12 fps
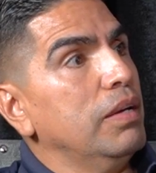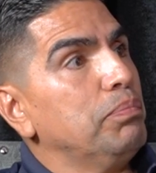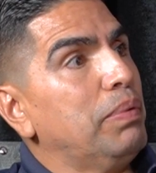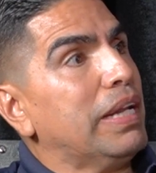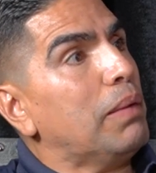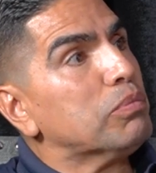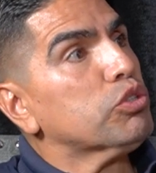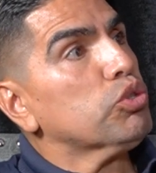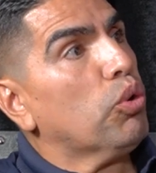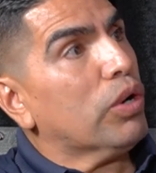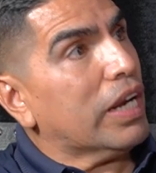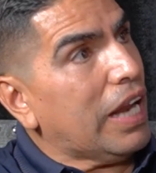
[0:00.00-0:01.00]
But I'm
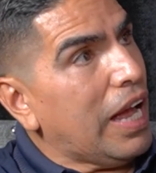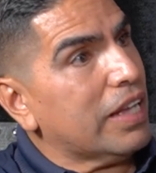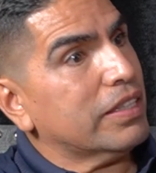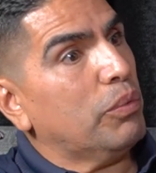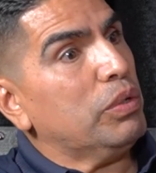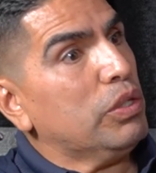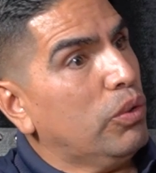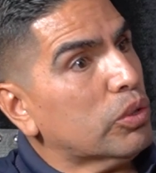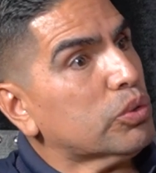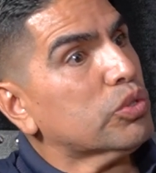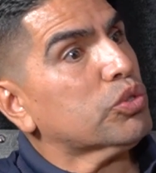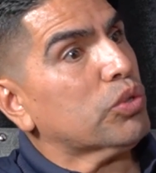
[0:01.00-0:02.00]
so glad that we go
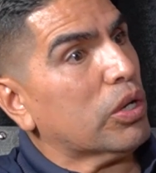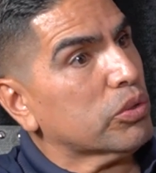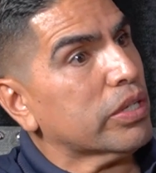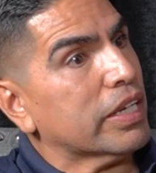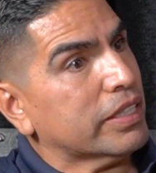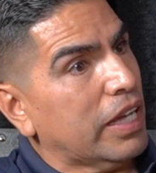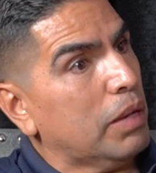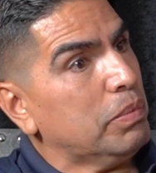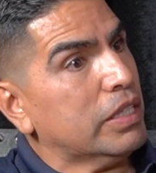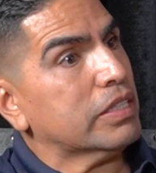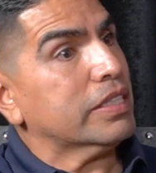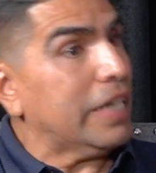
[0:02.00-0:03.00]
through struggles like that
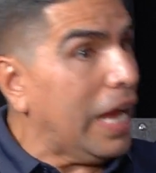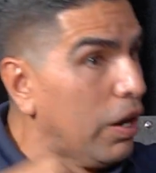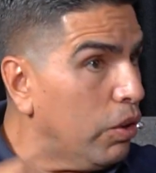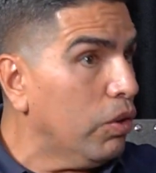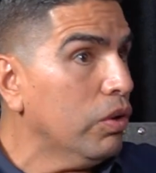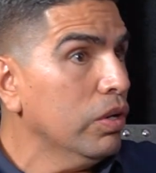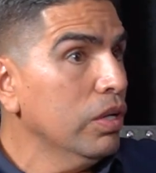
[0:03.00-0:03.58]
because now